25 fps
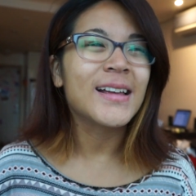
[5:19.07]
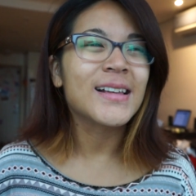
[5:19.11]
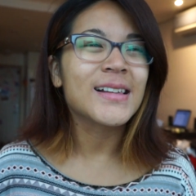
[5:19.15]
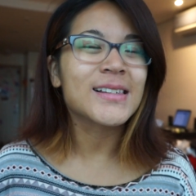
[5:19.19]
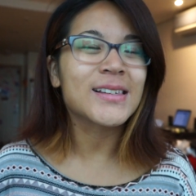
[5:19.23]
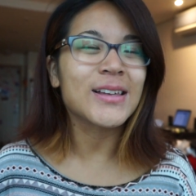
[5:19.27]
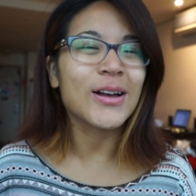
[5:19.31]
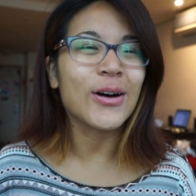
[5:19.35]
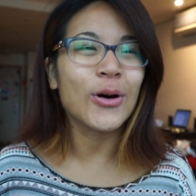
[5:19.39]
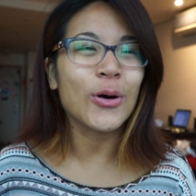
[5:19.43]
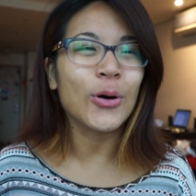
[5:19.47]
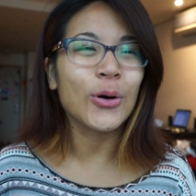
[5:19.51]

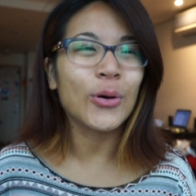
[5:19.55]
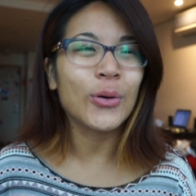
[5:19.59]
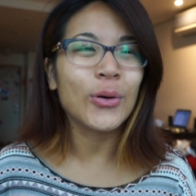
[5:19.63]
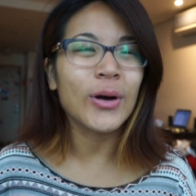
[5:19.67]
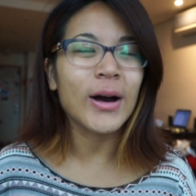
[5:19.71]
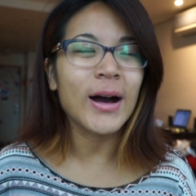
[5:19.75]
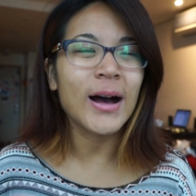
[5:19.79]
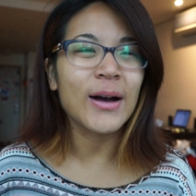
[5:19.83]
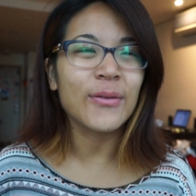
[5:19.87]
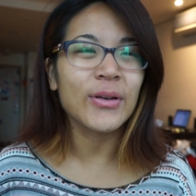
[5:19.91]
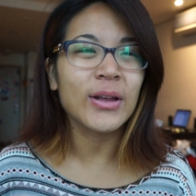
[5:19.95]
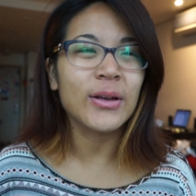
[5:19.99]
So
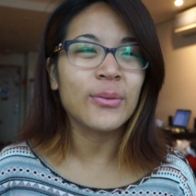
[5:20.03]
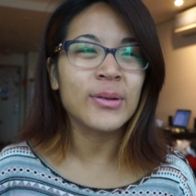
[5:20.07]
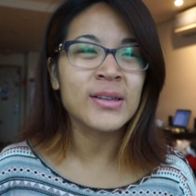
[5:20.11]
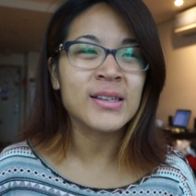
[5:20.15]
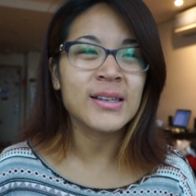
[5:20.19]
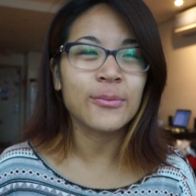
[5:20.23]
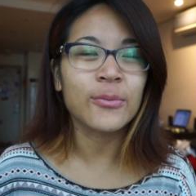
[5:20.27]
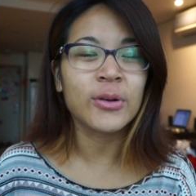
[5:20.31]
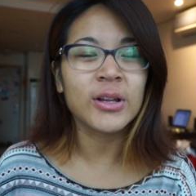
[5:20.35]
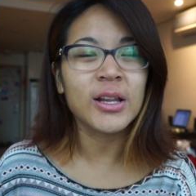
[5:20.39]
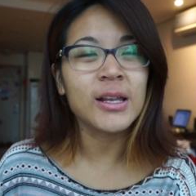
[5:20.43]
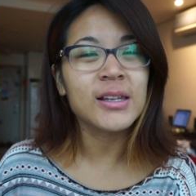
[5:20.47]

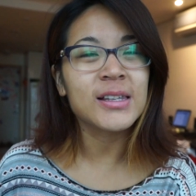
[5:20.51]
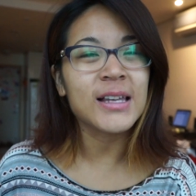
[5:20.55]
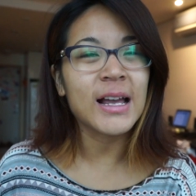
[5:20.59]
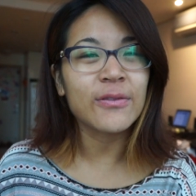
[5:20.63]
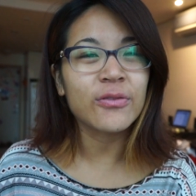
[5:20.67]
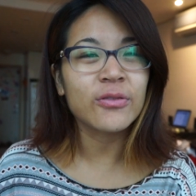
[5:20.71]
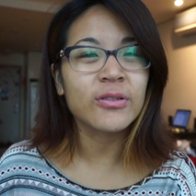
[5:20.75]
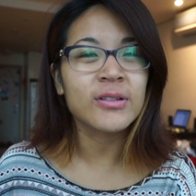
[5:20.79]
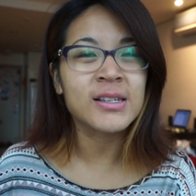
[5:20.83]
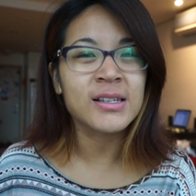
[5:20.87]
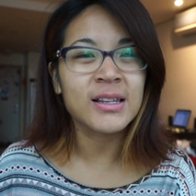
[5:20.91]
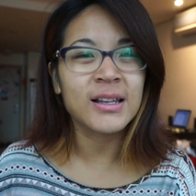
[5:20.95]
when you sign
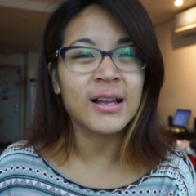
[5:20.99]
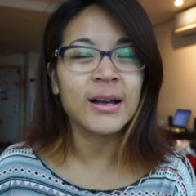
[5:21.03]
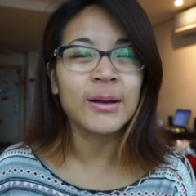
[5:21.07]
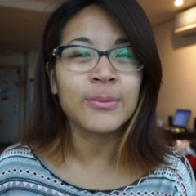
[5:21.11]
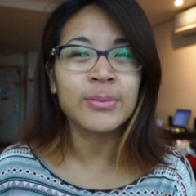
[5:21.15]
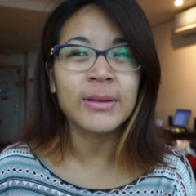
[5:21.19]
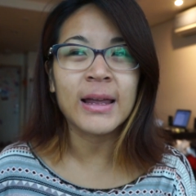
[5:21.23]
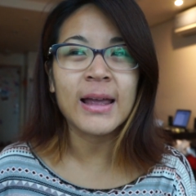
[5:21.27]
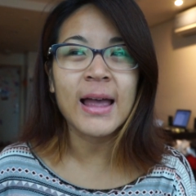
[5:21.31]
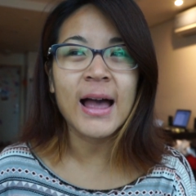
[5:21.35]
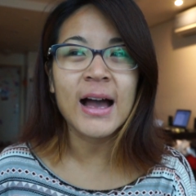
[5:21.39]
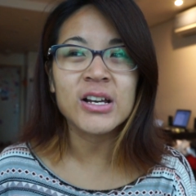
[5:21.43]
up for this
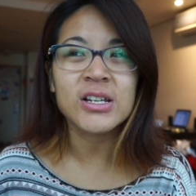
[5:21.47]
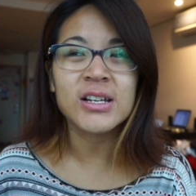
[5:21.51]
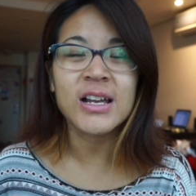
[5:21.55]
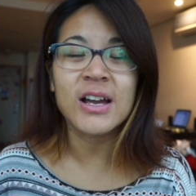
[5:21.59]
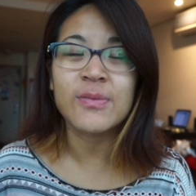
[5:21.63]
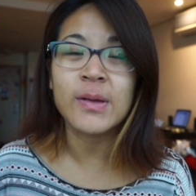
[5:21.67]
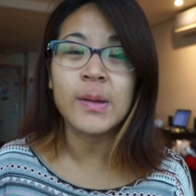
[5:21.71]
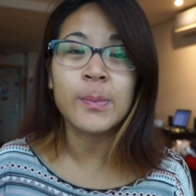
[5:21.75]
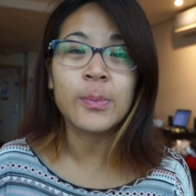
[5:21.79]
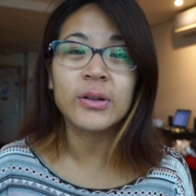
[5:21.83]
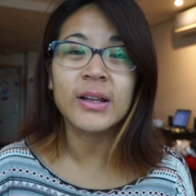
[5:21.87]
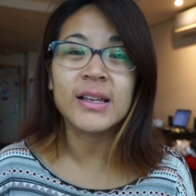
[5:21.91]
club, they actually
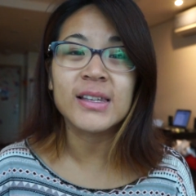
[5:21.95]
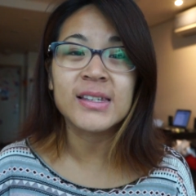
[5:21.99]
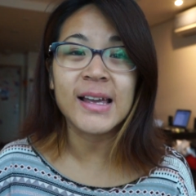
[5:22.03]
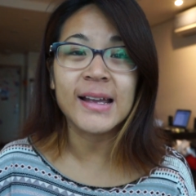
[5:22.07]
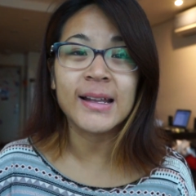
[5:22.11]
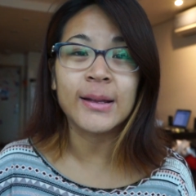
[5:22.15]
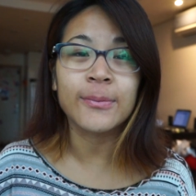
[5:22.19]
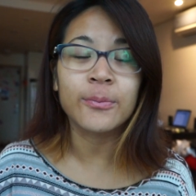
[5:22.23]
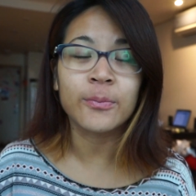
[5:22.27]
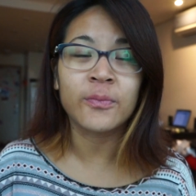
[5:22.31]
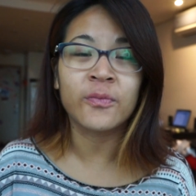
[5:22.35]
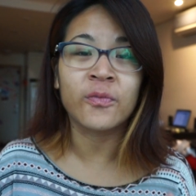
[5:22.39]
have people that
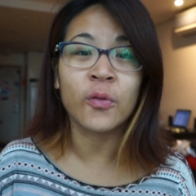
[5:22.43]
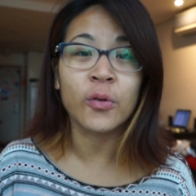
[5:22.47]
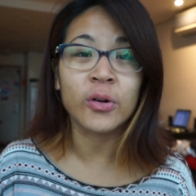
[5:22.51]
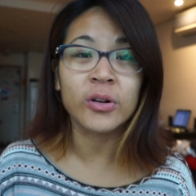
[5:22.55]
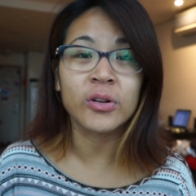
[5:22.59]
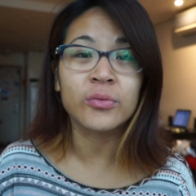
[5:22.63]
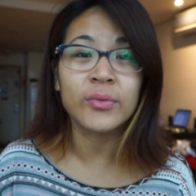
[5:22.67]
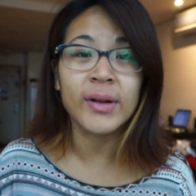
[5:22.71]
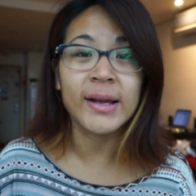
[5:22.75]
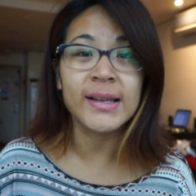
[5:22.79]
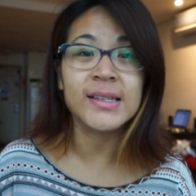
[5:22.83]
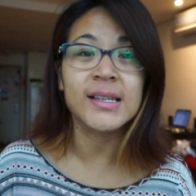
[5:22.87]
sign up for
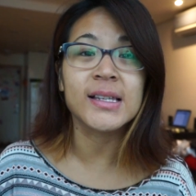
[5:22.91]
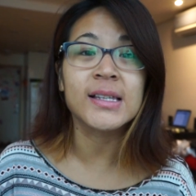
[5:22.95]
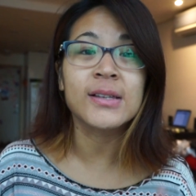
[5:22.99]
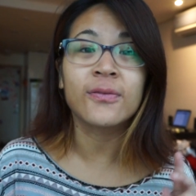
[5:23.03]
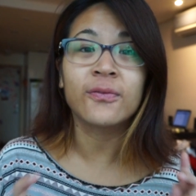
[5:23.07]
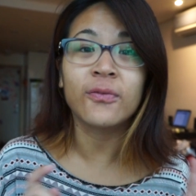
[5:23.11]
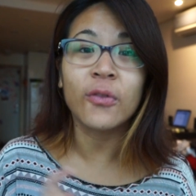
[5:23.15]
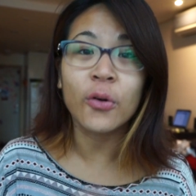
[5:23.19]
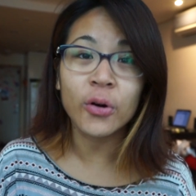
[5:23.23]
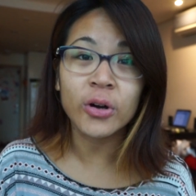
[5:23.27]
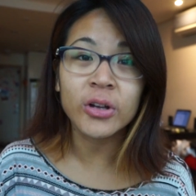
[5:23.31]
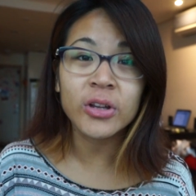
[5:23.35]
the races
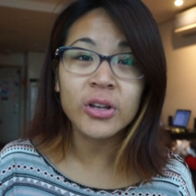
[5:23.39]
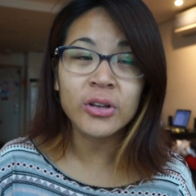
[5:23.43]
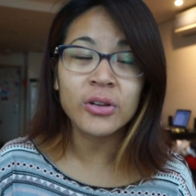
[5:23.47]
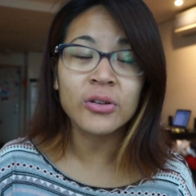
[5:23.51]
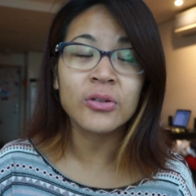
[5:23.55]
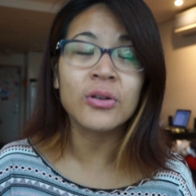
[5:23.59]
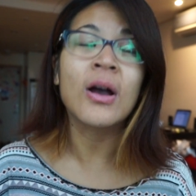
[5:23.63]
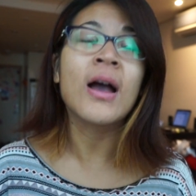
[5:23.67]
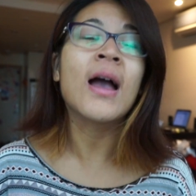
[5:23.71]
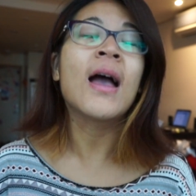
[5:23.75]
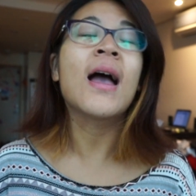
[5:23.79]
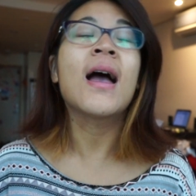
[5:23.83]
for you,